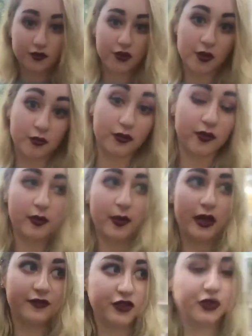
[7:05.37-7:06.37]
of Museum
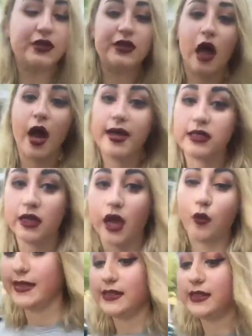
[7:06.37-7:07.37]
Avenue side and
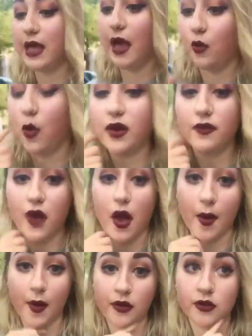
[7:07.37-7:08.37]
I will, uh, one of
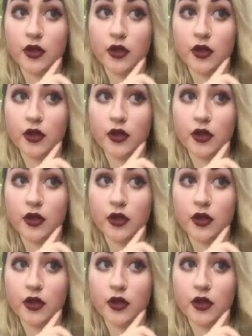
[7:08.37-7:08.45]
our